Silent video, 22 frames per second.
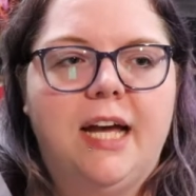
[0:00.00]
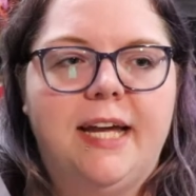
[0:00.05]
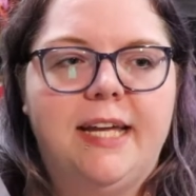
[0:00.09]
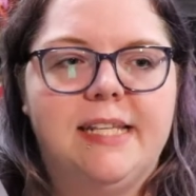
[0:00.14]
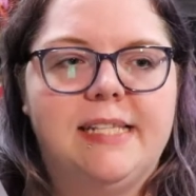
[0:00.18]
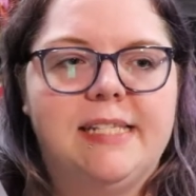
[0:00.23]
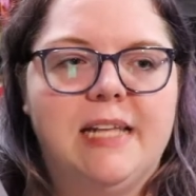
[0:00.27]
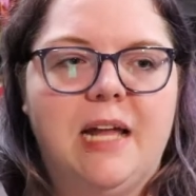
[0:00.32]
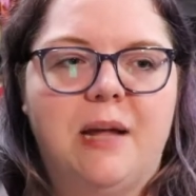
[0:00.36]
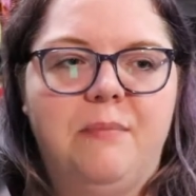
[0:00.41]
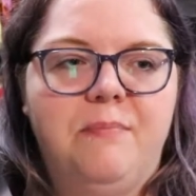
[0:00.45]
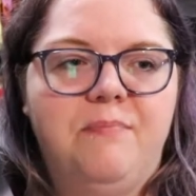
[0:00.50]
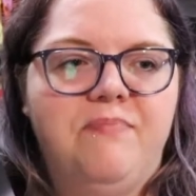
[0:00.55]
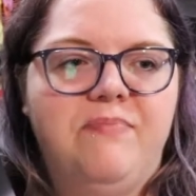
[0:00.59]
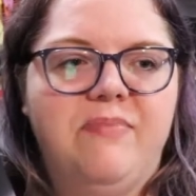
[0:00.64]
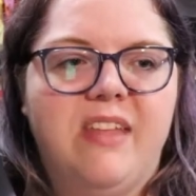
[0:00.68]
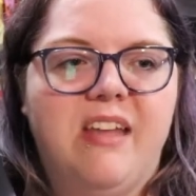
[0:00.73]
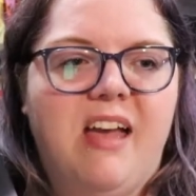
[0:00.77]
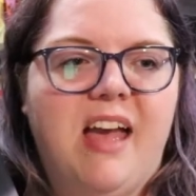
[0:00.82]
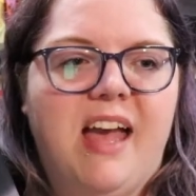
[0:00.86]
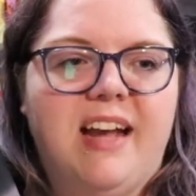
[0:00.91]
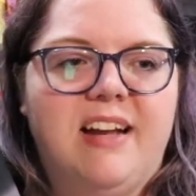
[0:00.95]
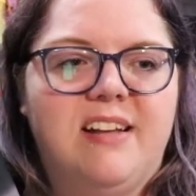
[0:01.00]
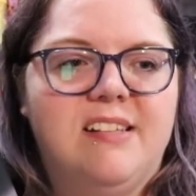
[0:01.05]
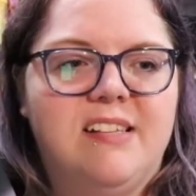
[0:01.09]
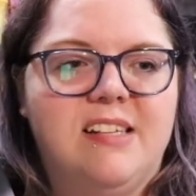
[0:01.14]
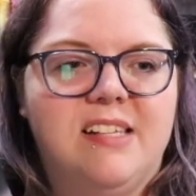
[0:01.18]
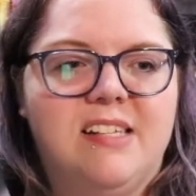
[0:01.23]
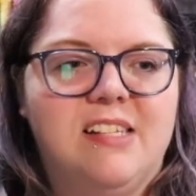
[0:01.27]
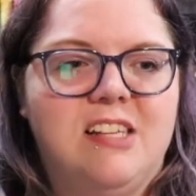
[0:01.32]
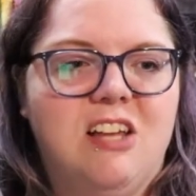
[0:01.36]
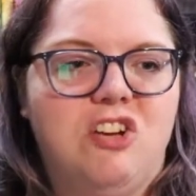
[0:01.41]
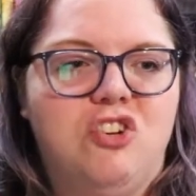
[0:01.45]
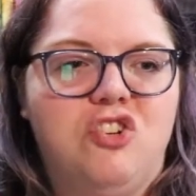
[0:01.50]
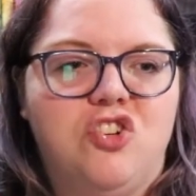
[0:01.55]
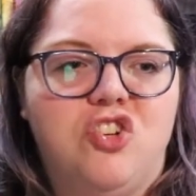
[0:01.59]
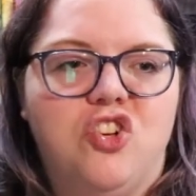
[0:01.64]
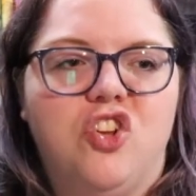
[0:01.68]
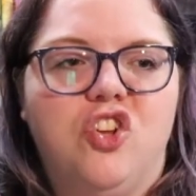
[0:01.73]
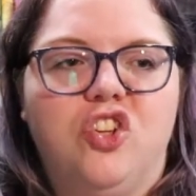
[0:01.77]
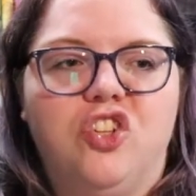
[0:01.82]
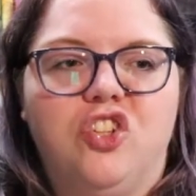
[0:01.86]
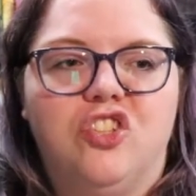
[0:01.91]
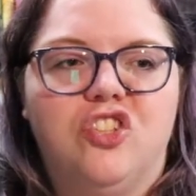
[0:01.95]
uh, some
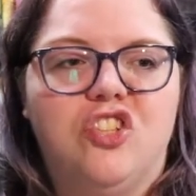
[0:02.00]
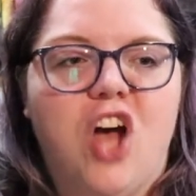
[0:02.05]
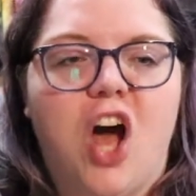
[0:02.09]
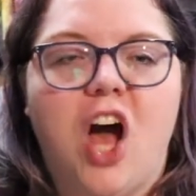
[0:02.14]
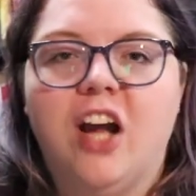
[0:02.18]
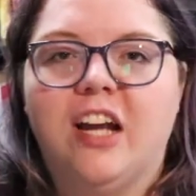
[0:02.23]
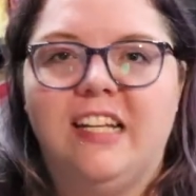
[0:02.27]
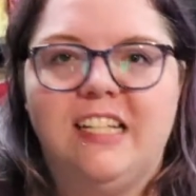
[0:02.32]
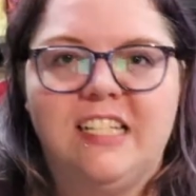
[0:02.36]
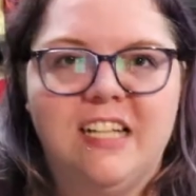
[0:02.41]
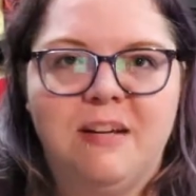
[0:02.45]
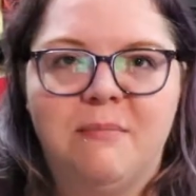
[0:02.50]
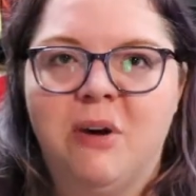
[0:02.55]
existential talking